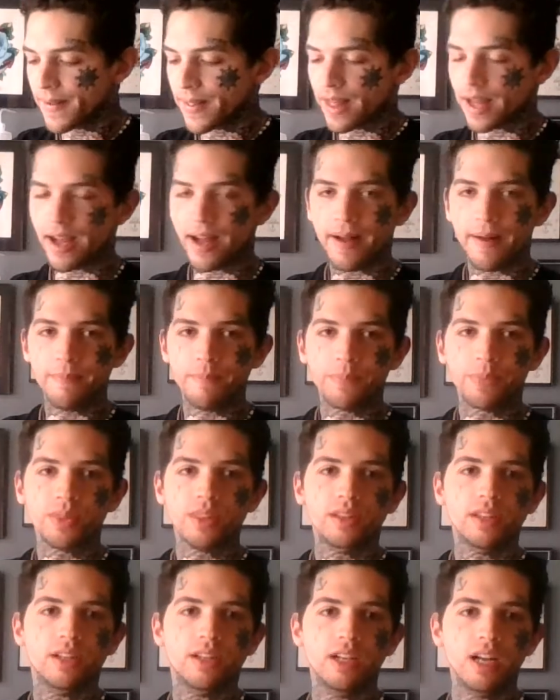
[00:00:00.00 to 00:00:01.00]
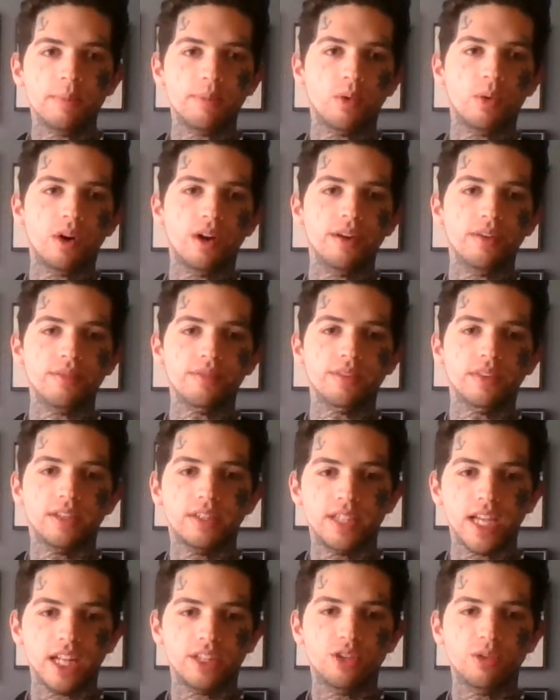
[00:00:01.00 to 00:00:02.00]
Number one,
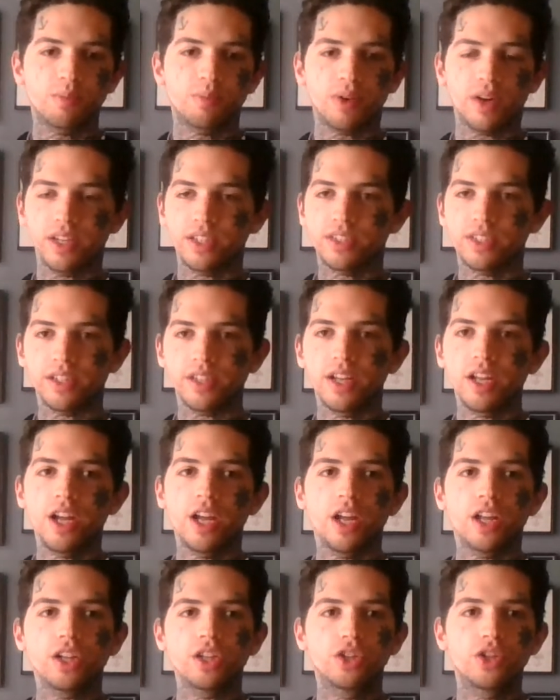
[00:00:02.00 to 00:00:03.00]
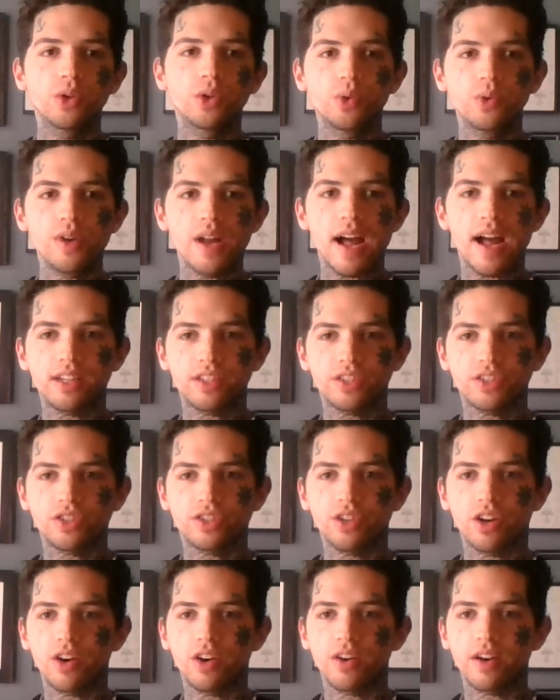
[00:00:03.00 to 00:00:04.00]
tattoo pricing. Do not
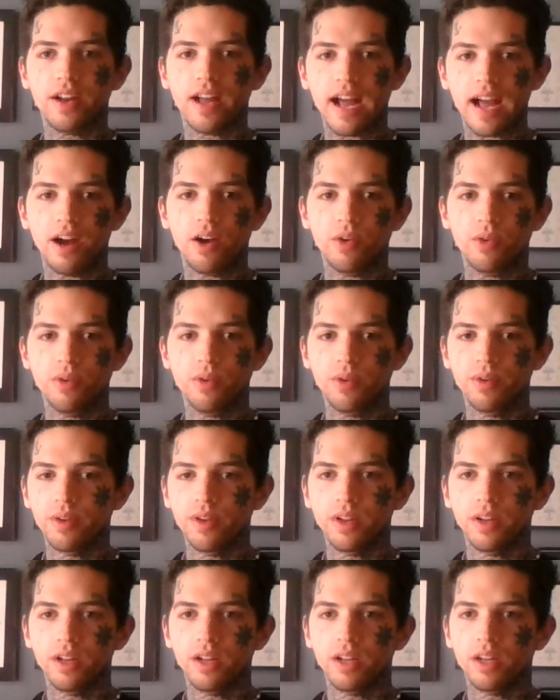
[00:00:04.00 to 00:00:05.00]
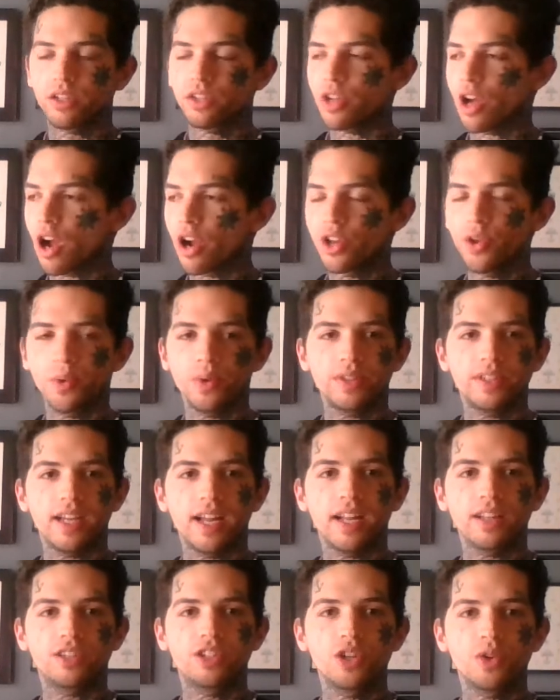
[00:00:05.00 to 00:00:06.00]
start out talking to a
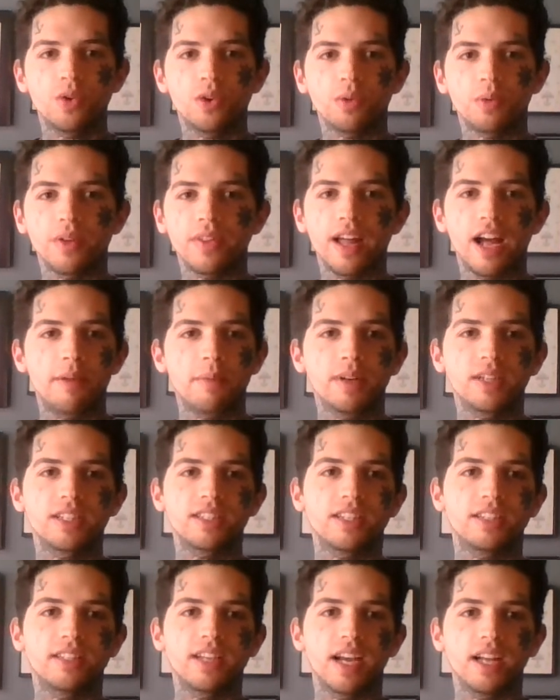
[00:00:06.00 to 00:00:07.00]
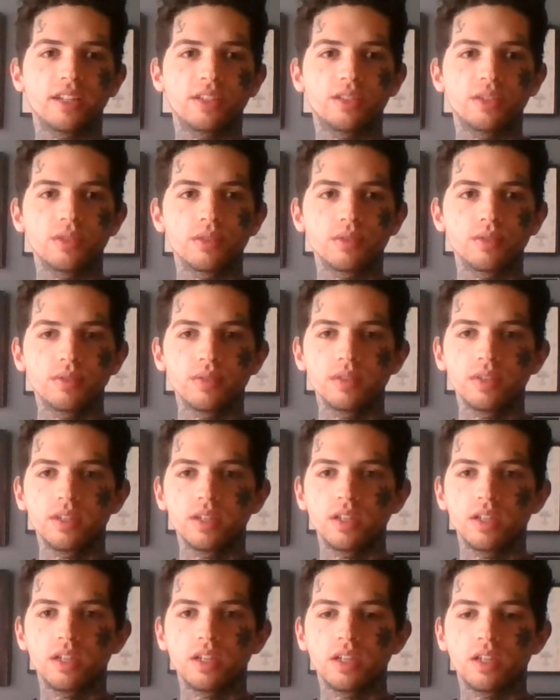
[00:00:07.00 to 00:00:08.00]
tattooer with how much is a tattoo,
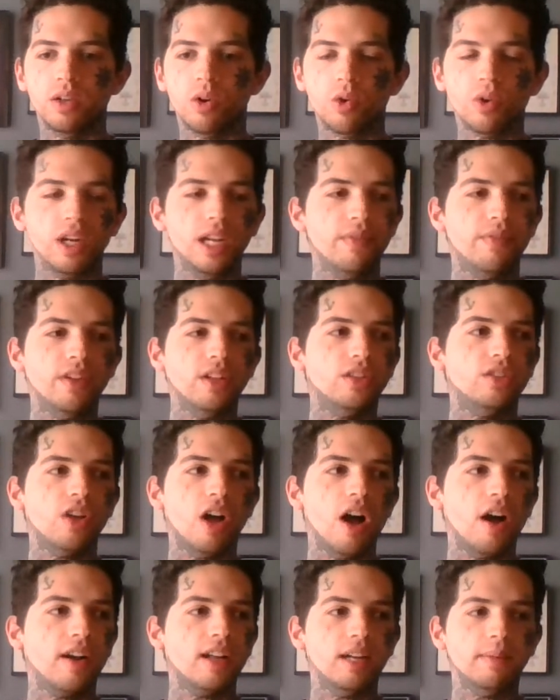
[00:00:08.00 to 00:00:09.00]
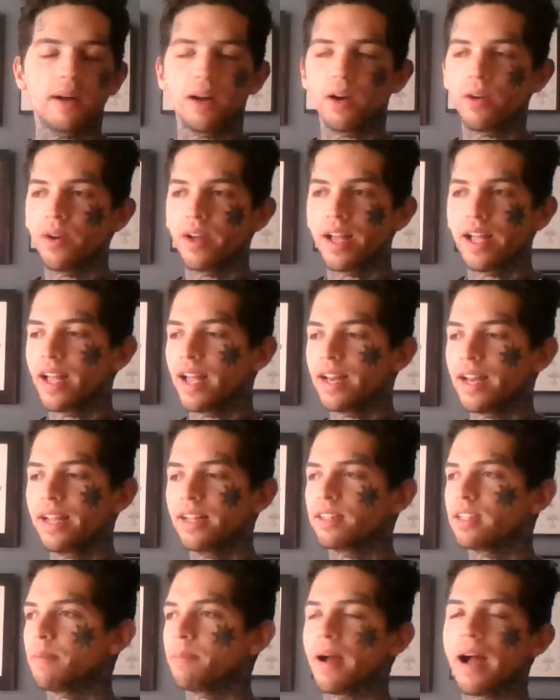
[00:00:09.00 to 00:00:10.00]
or even talking about any
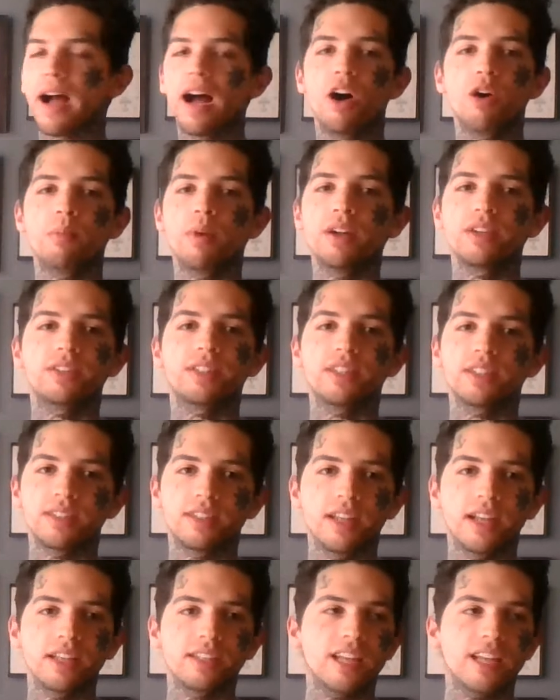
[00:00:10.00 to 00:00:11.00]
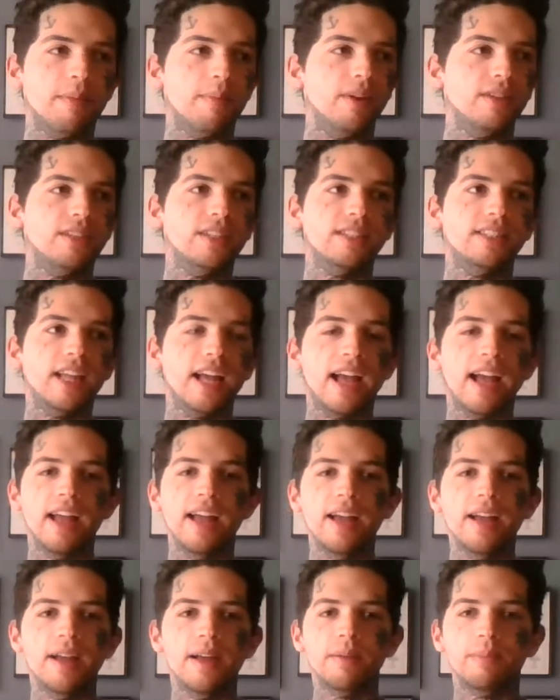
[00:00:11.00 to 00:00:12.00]
type of how much is this, how much is
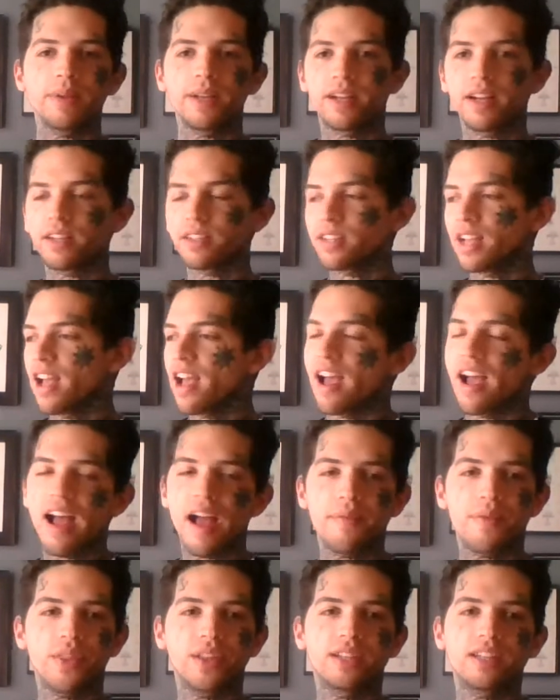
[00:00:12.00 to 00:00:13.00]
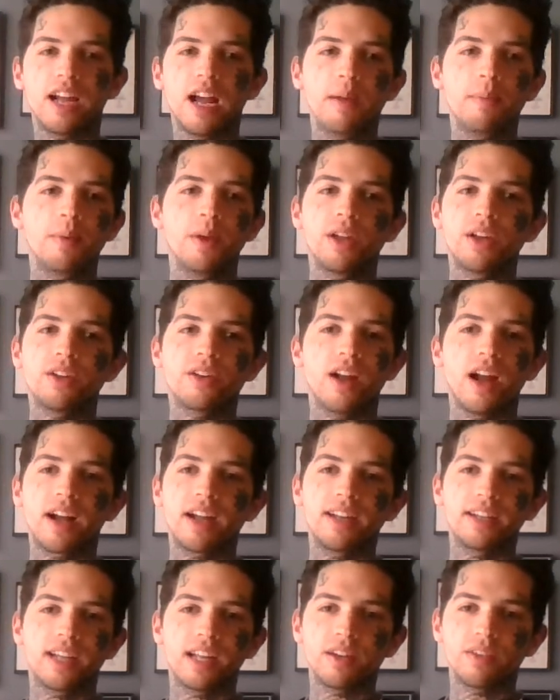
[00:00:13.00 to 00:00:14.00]
that, because half of the time you're not
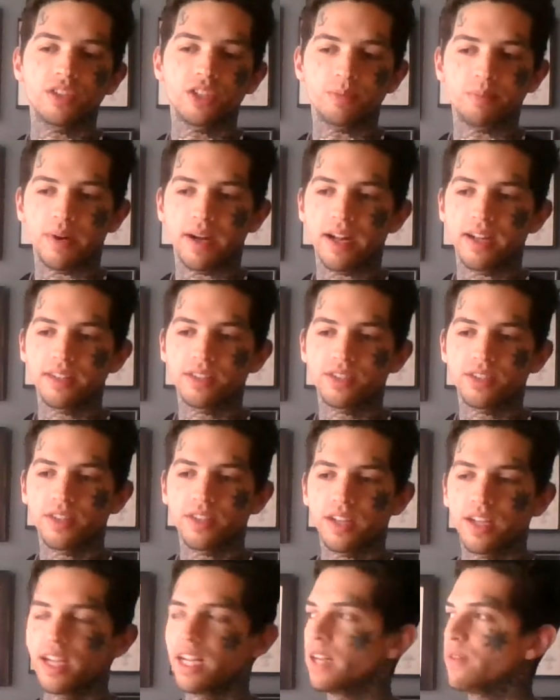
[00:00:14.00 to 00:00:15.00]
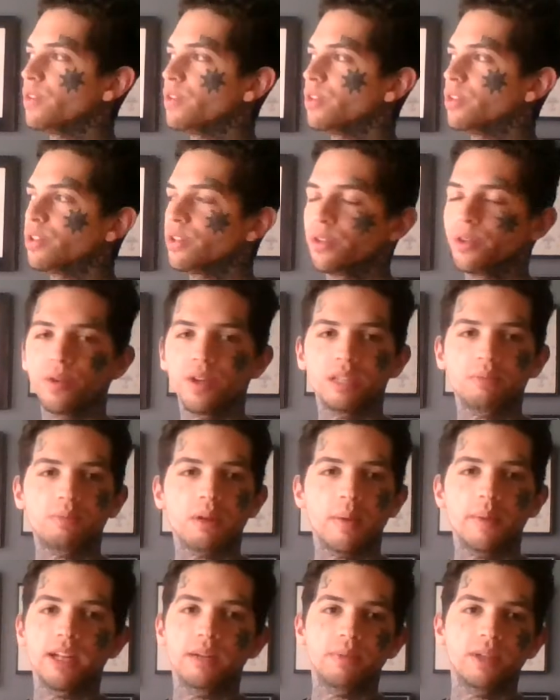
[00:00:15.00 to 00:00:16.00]
going to get a response, and if you do, it's
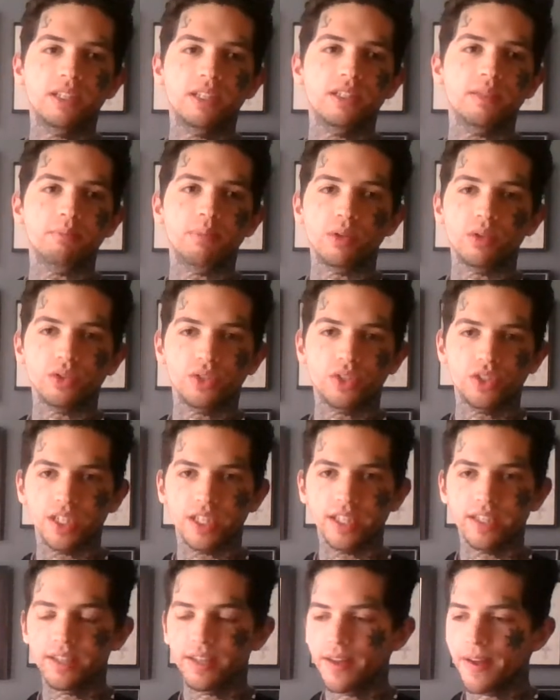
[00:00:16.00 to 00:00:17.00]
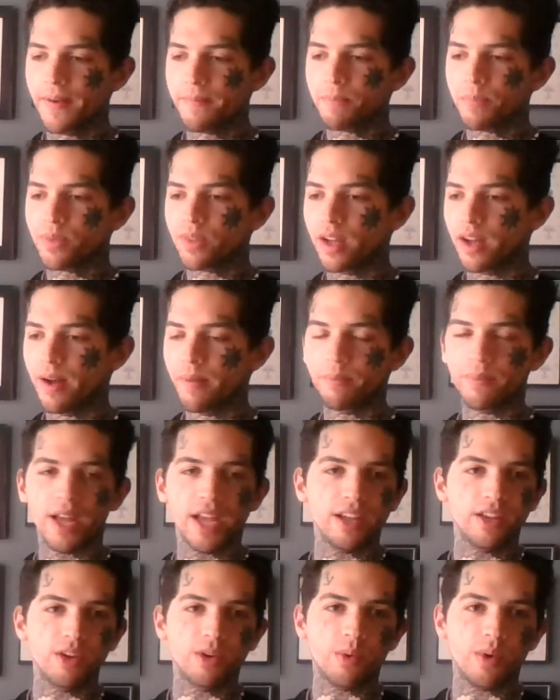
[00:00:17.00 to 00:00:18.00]
probably going to be some bullshit
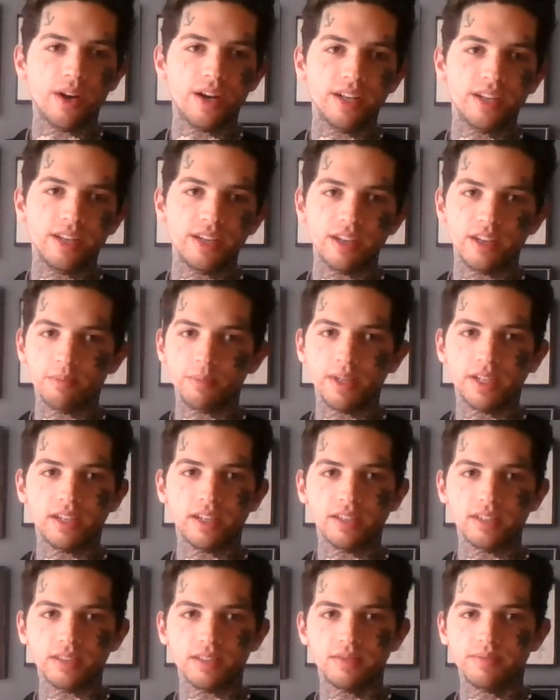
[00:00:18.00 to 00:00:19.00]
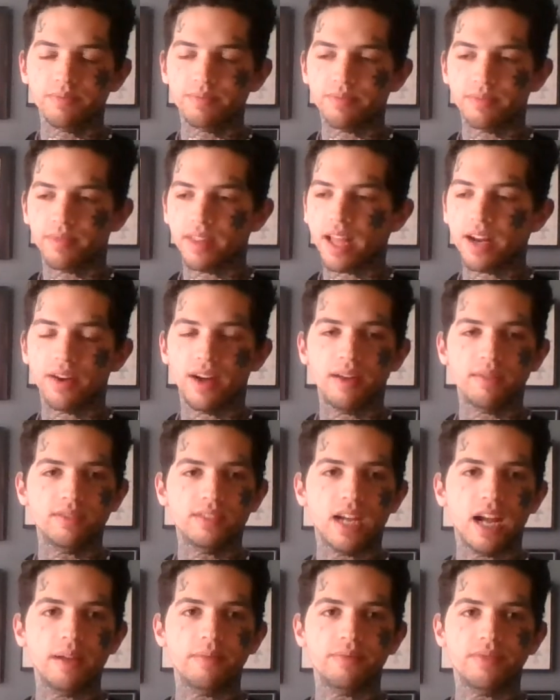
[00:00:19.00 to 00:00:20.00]
that you don't want to hear because they don't have
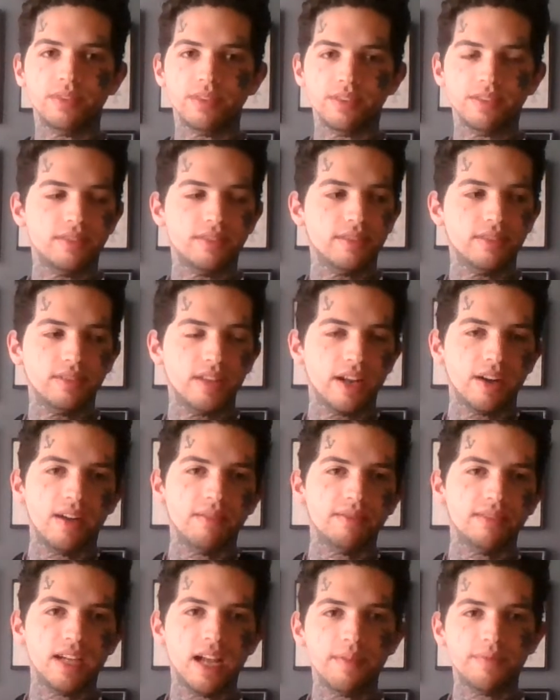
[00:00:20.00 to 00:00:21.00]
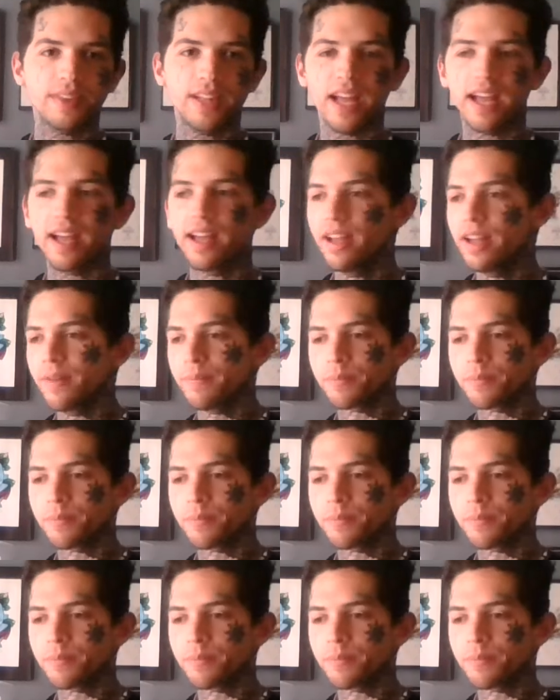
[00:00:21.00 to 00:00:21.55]
time for that.